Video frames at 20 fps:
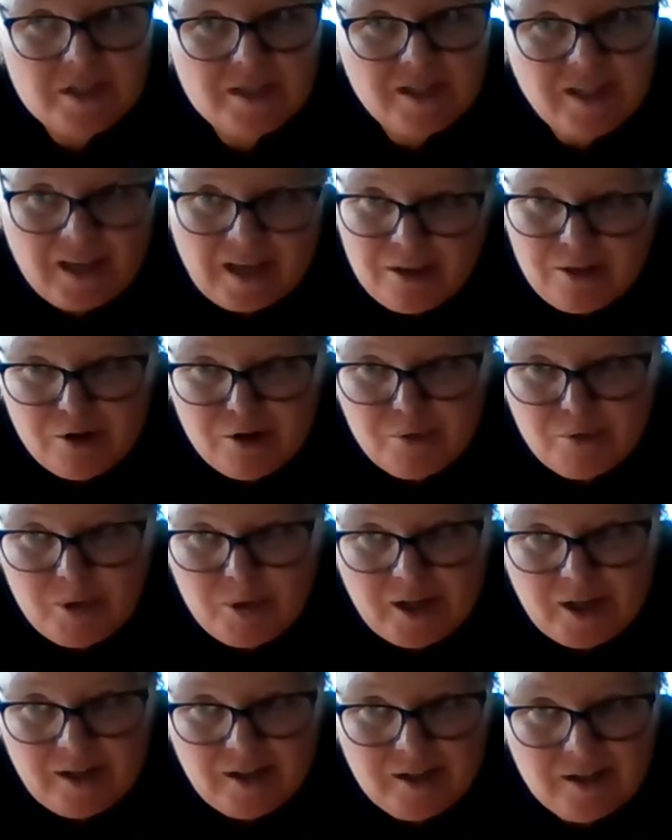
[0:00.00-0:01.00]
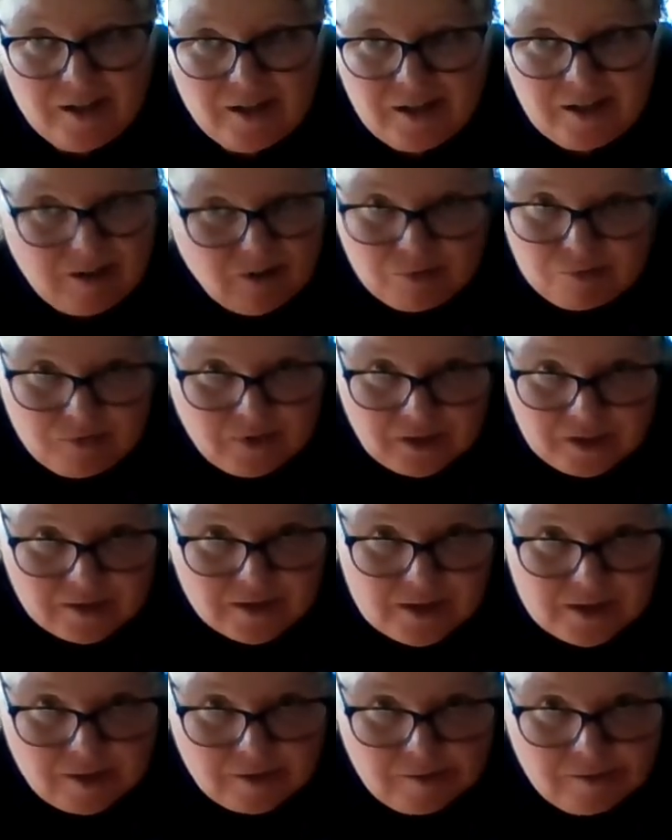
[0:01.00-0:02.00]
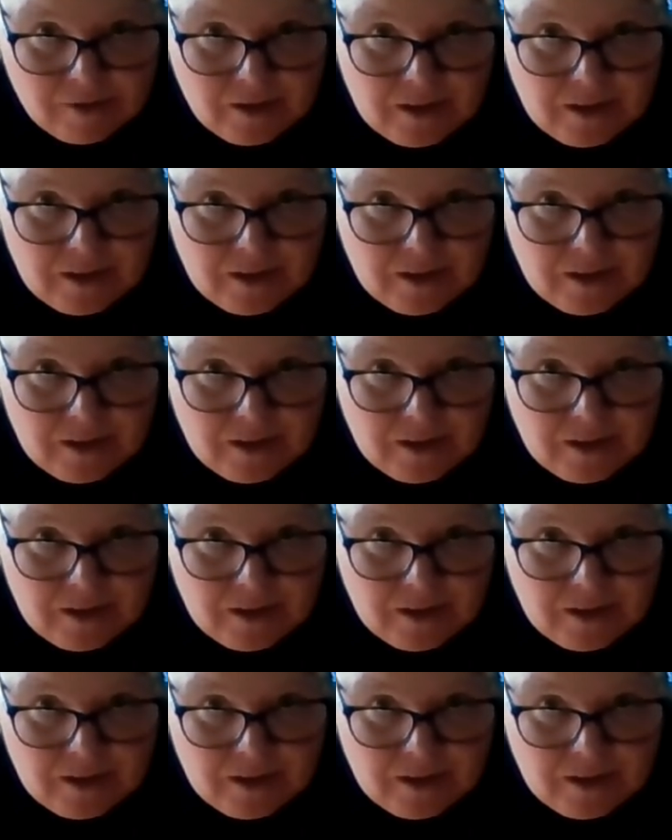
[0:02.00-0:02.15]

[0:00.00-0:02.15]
together, but I don't think so.